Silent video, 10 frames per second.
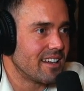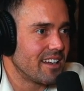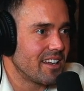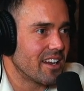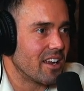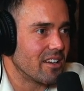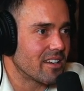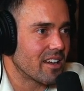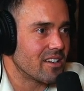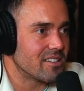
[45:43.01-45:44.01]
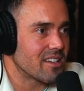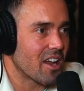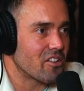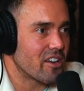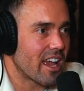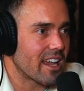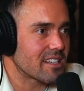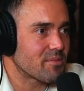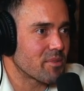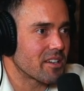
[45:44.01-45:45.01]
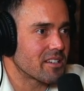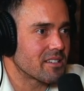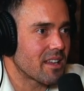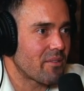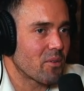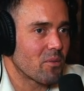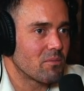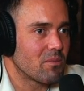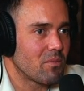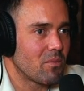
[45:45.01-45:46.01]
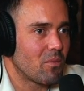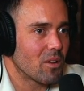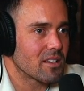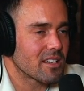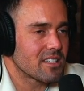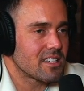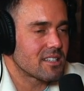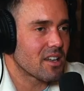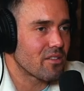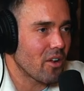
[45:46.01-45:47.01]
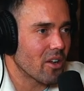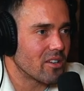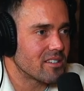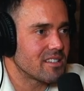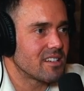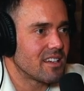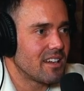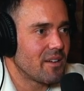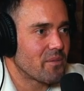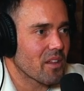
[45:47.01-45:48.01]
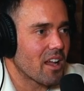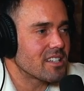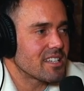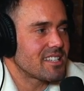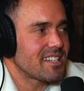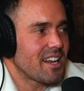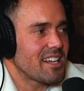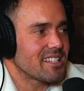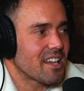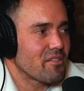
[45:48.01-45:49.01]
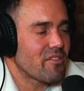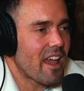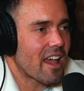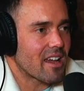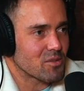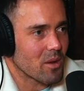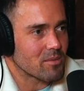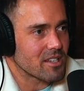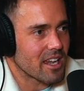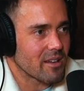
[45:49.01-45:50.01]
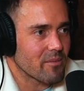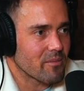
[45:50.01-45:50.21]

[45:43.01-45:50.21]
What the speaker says: you know, goes 100x because because he's so followed. It's unfair is what I'm saying.